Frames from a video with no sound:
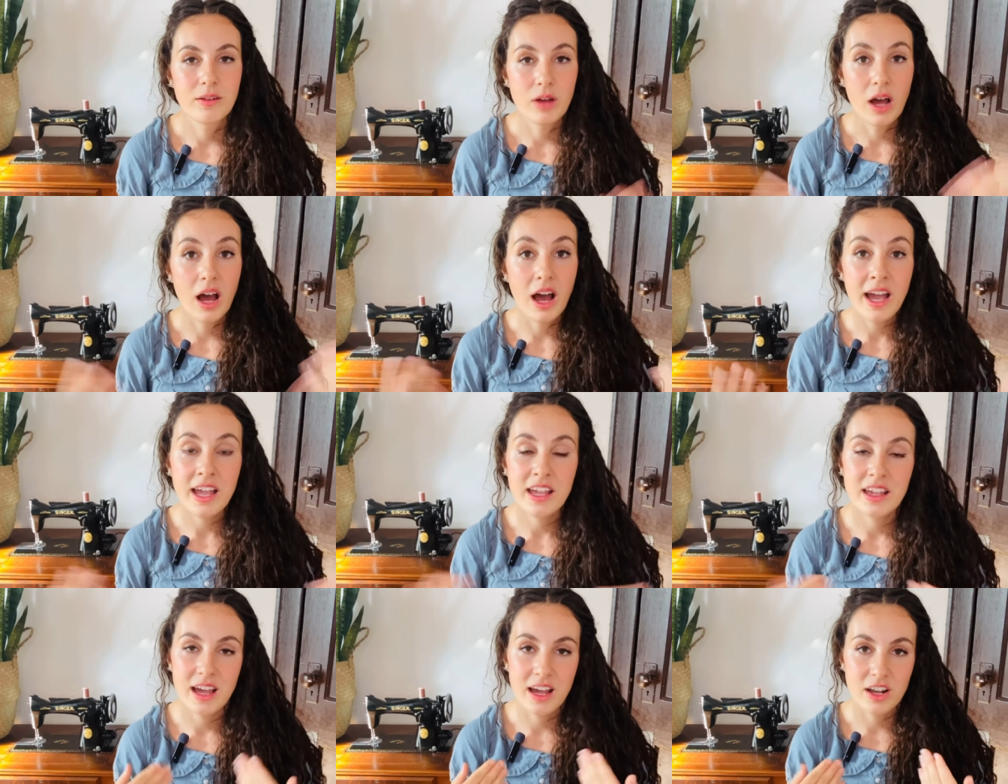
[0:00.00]

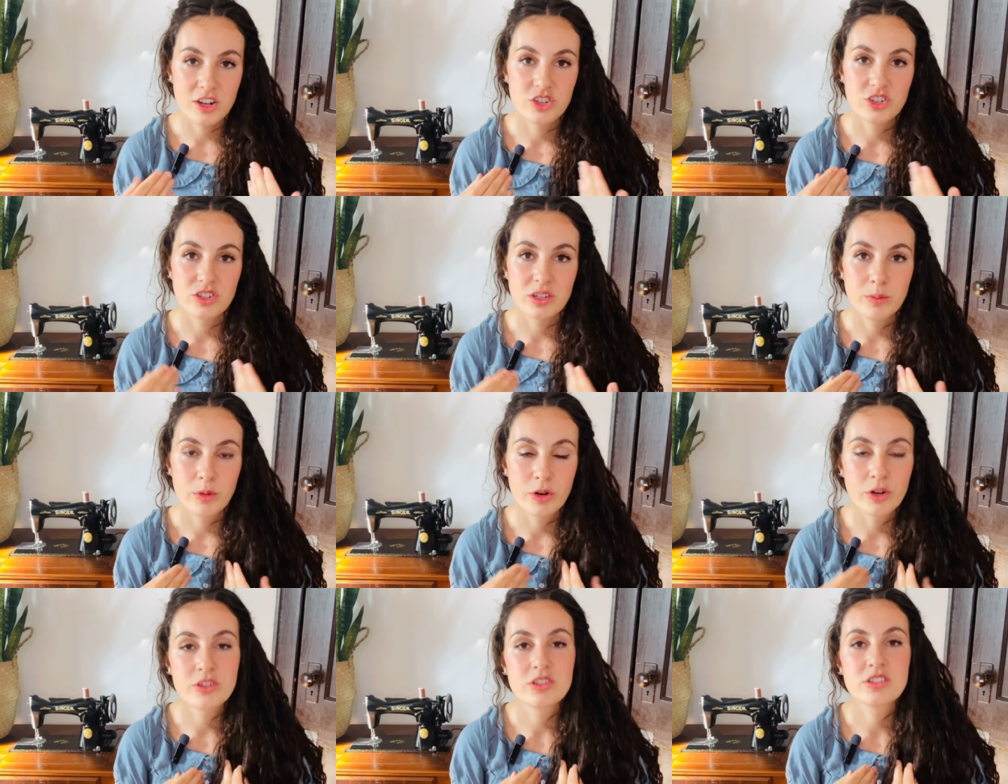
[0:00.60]
I actually
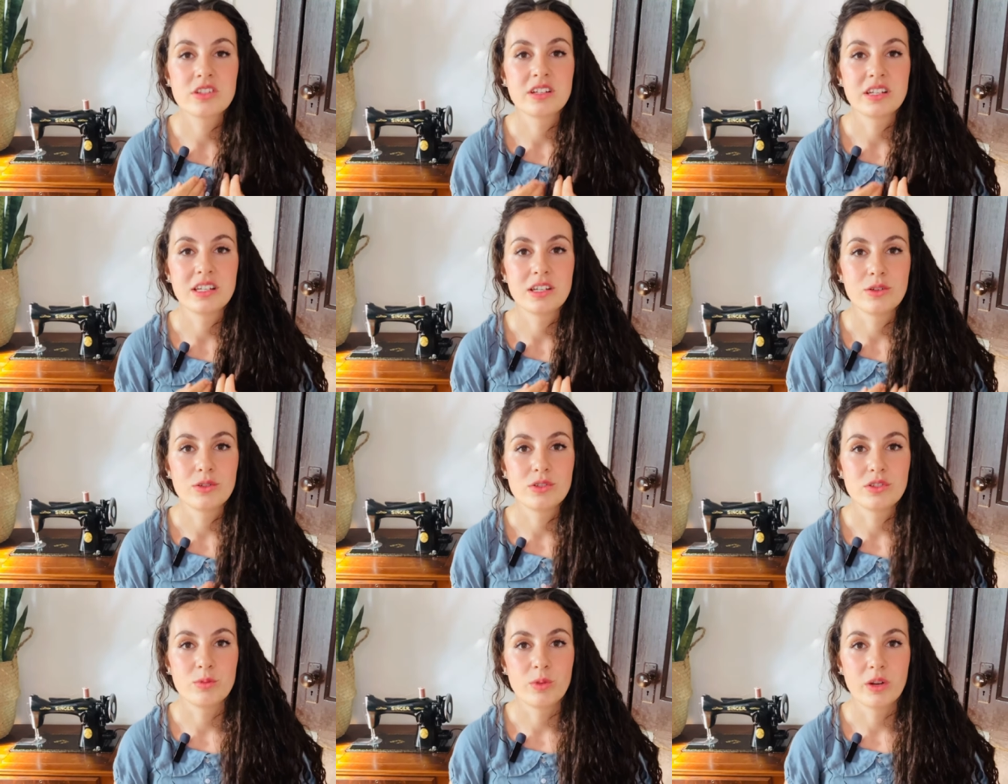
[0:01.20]
personally
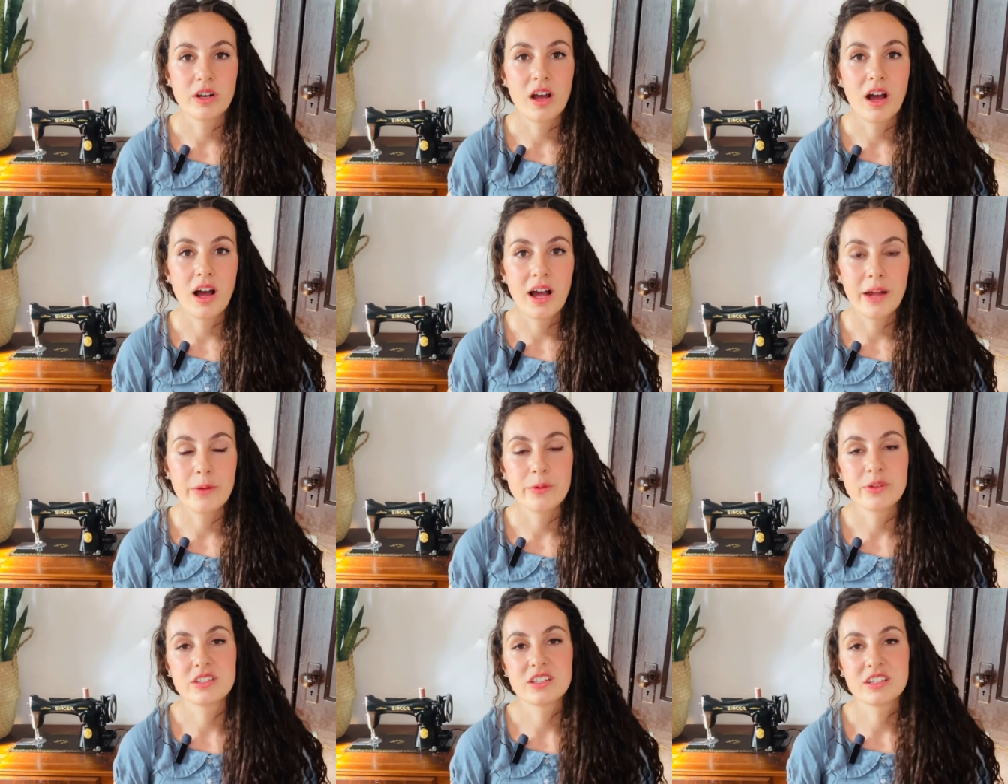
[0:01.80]
used when
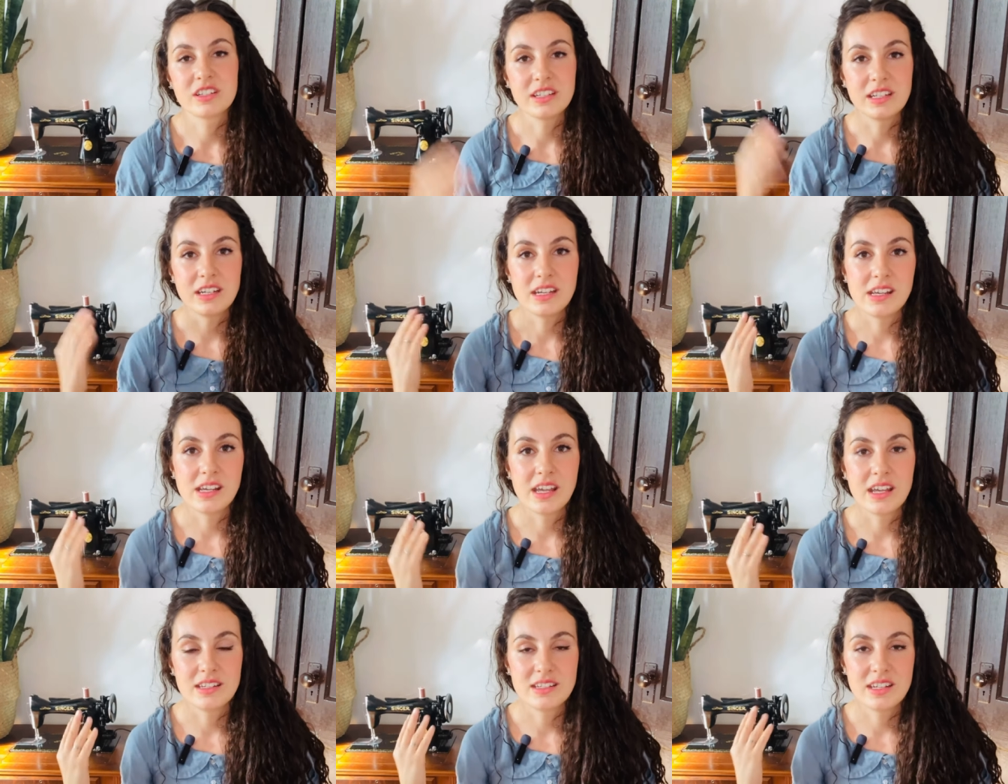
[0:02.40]
I was
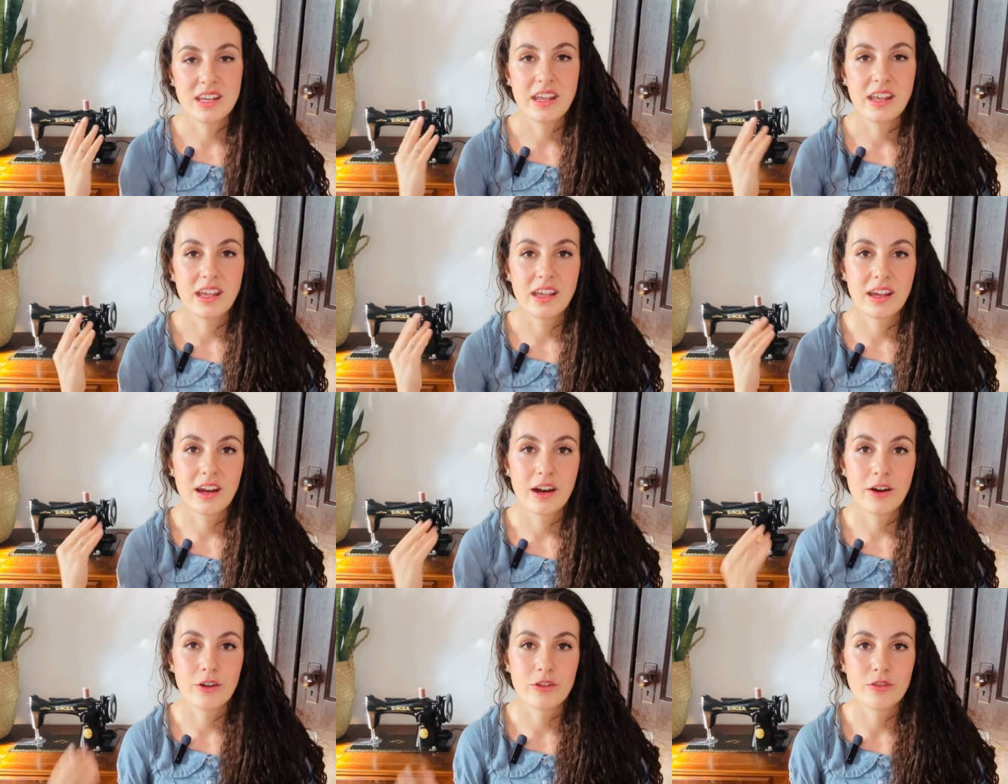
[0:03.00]
cleaning and taking
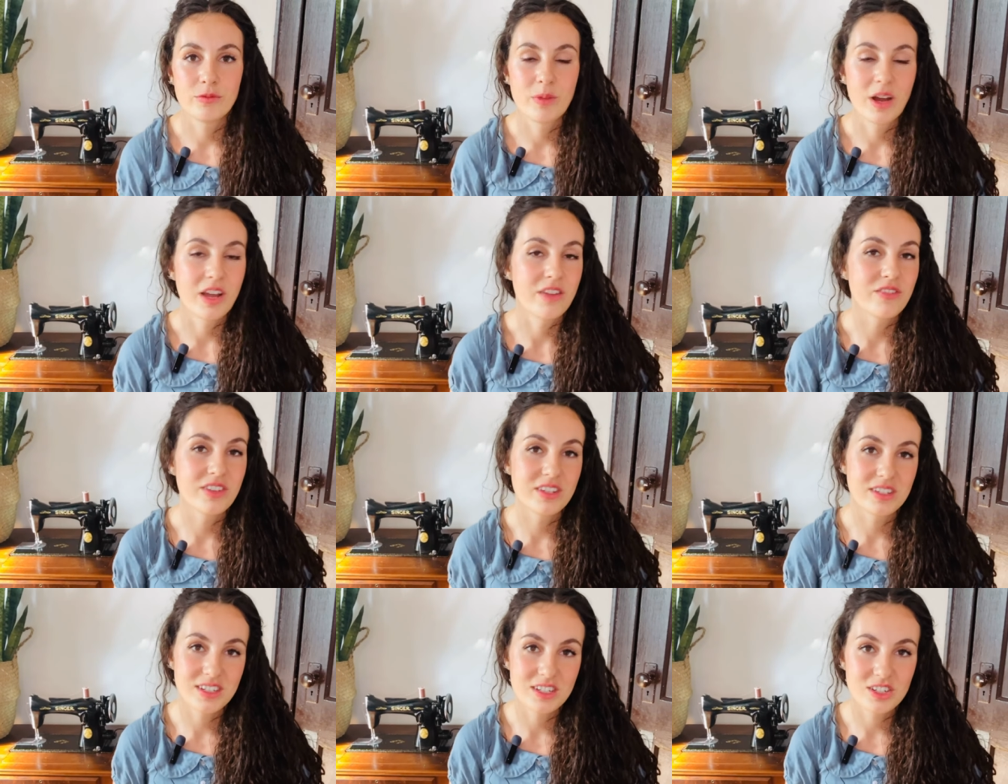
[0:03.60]
care of my
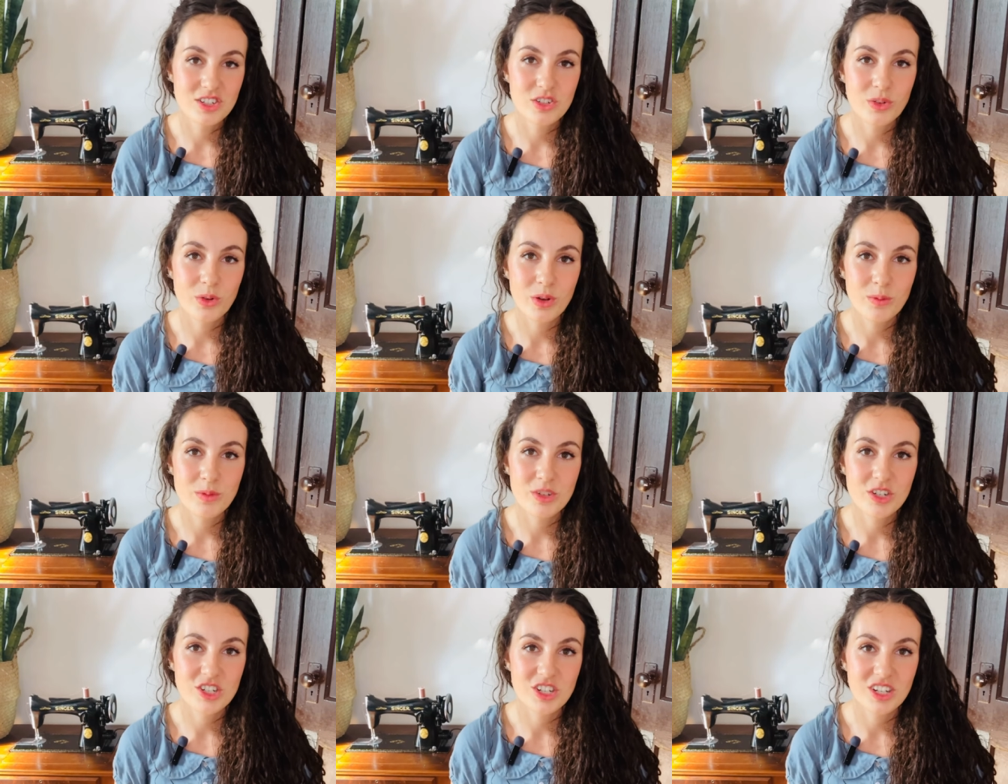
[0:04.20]
vintage sewing
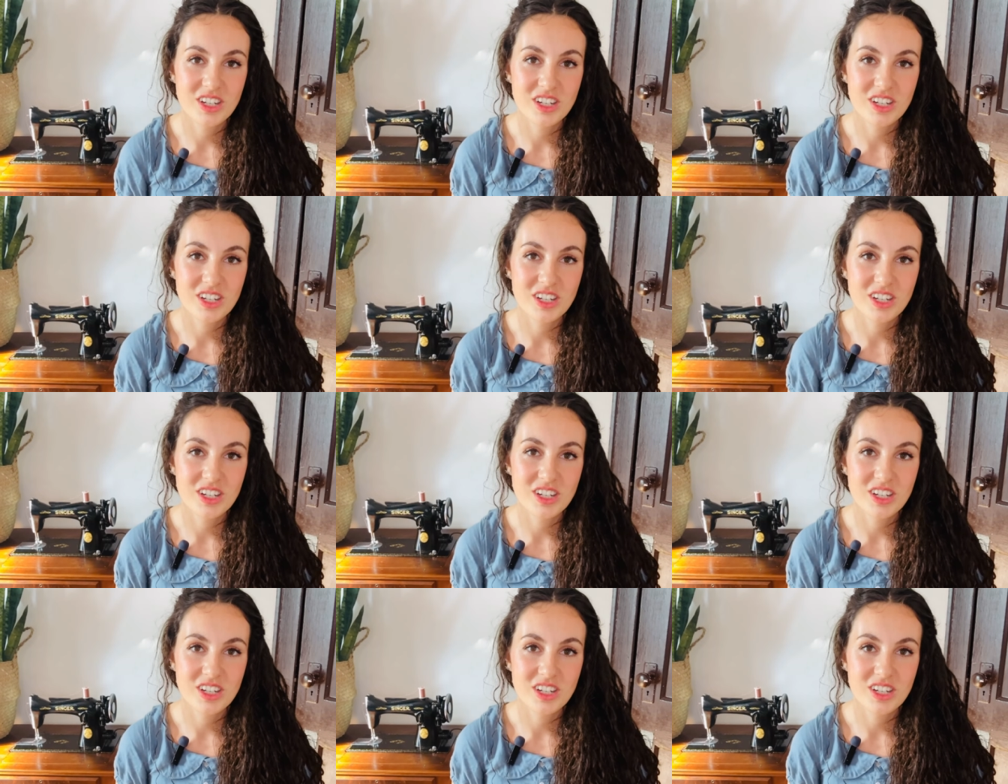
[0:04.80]
machine.